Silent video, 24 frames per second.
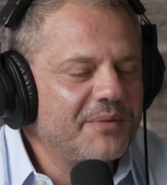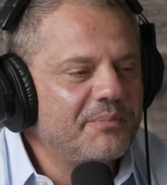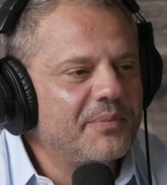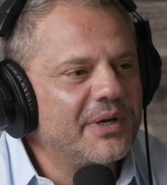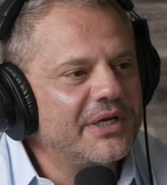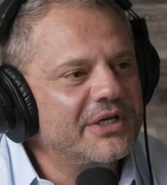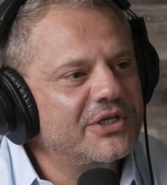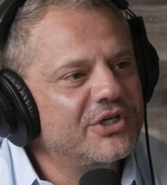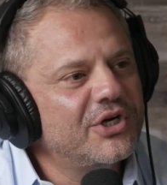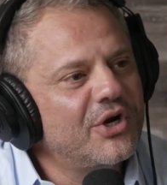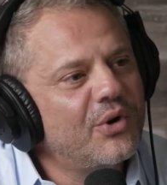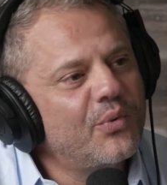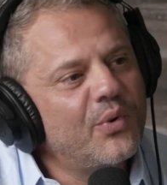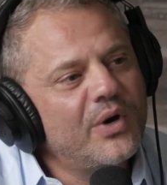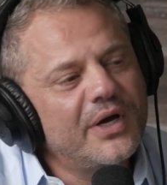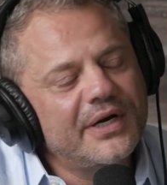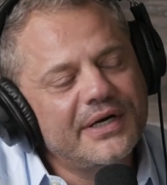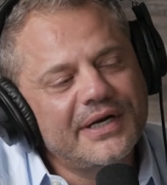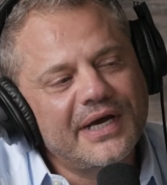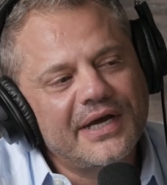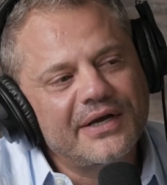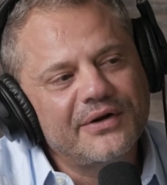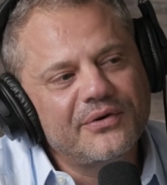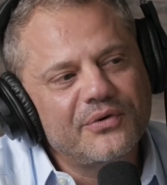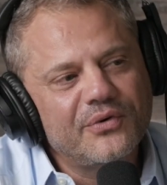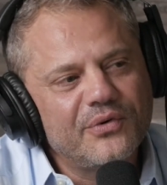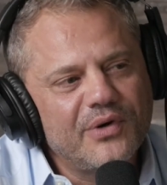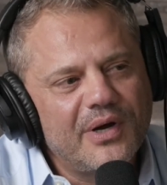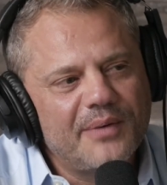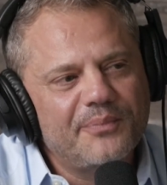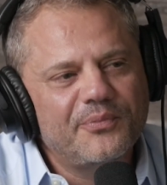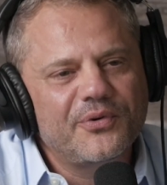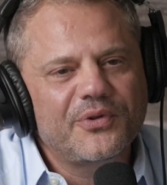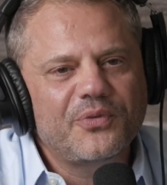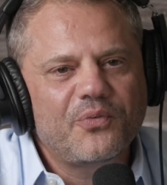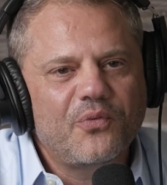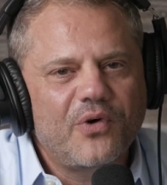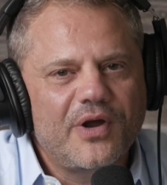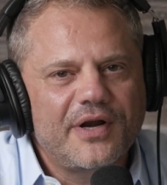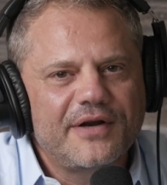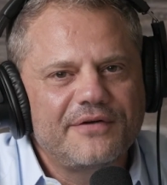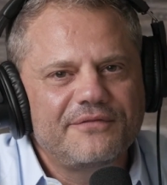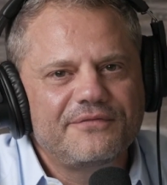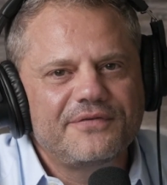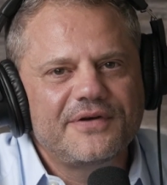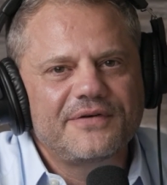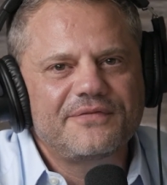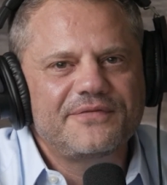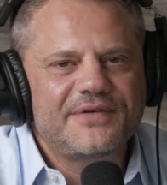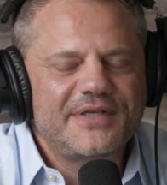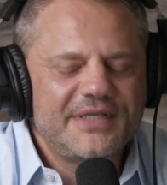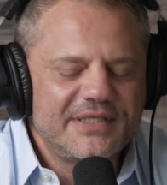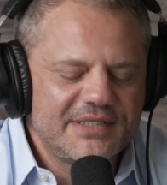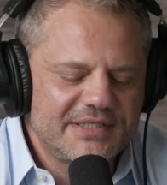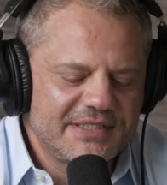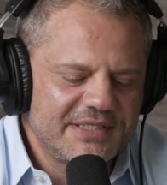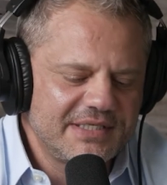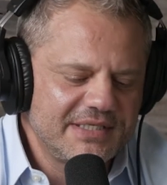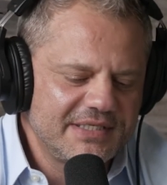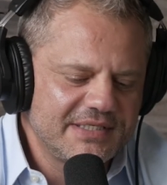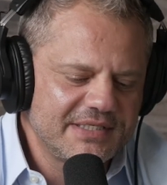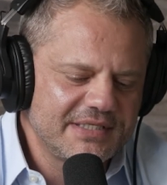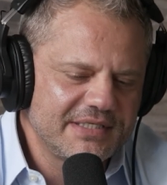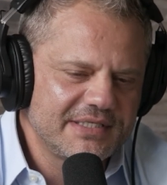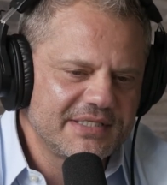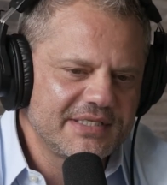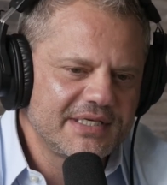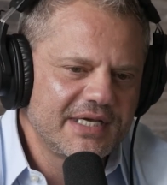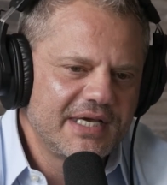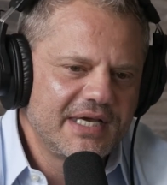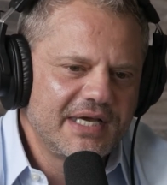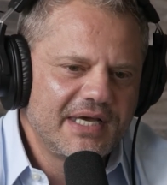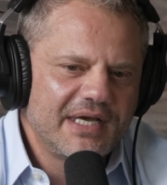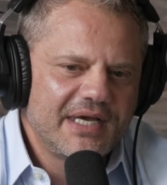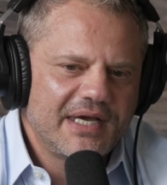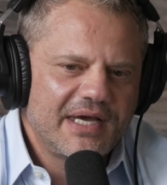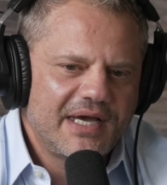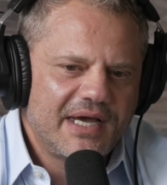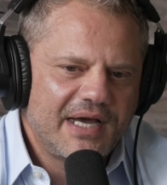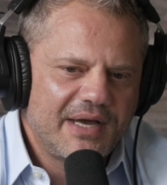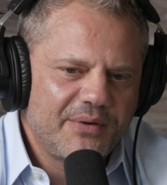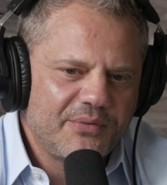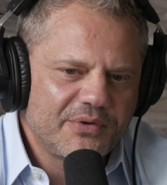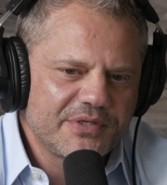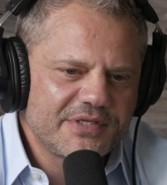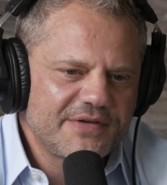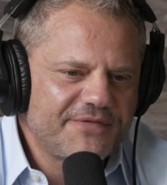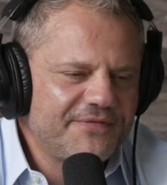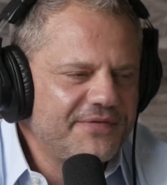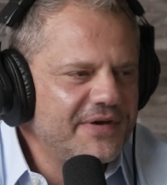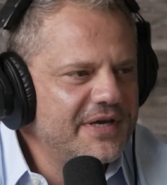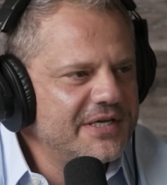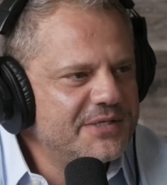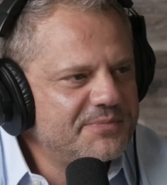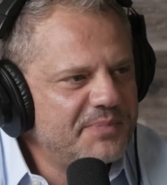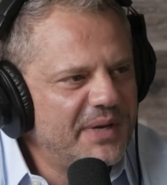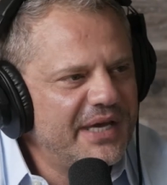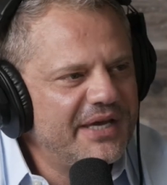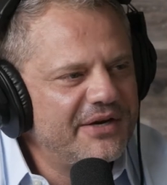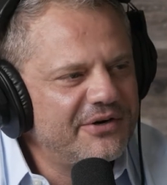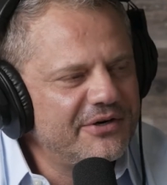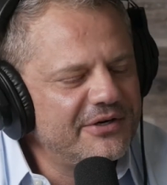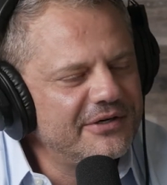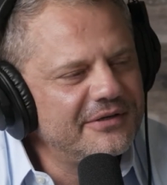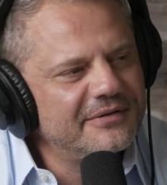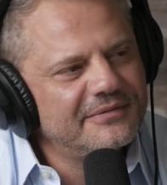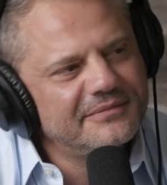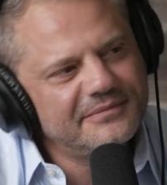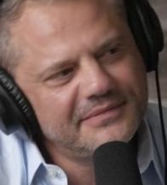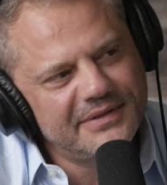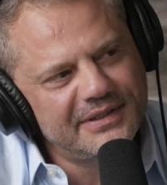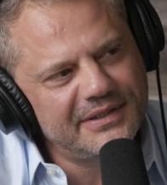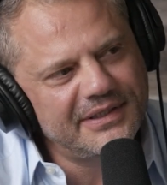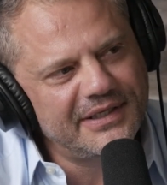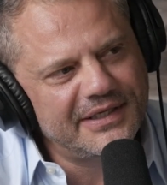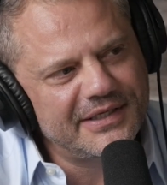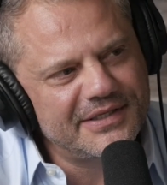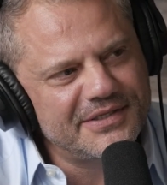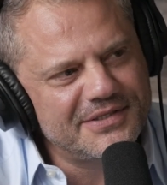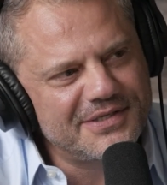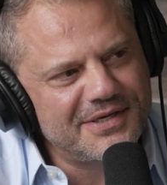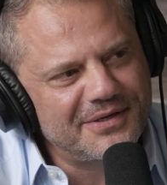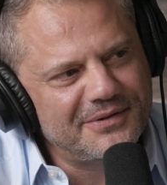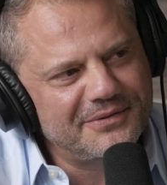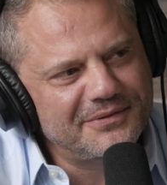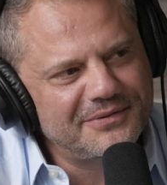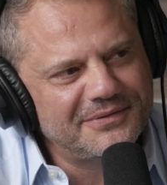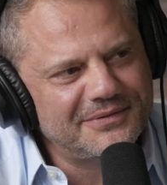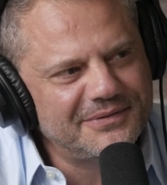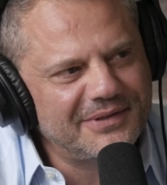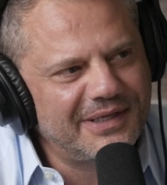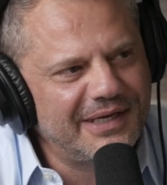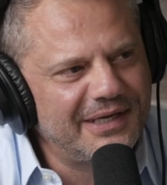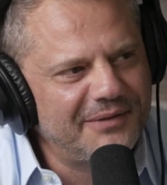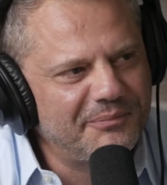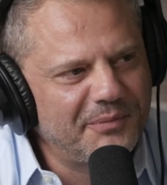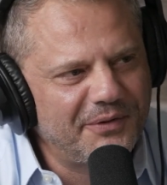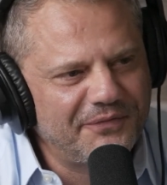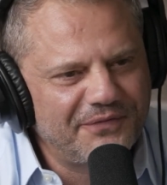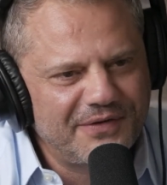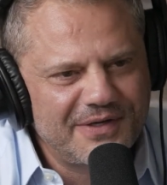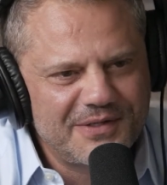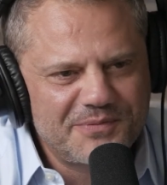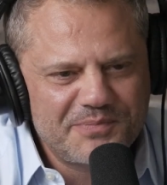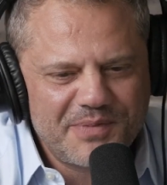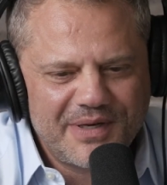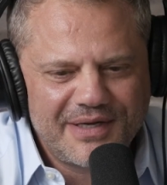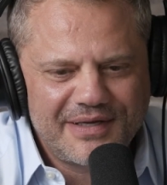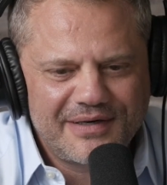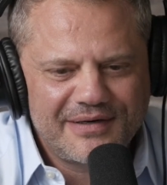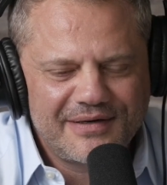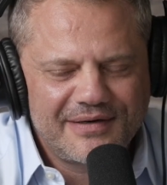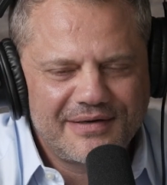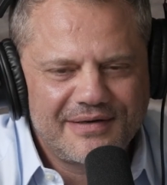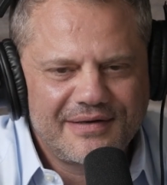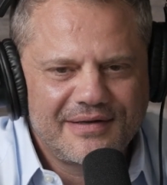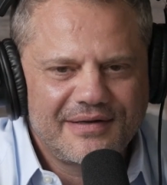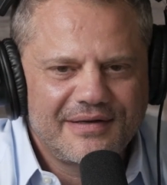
But you know what? I grew up with 1 in 15 seasons. I was a face painter in the end zone. Had my face painted.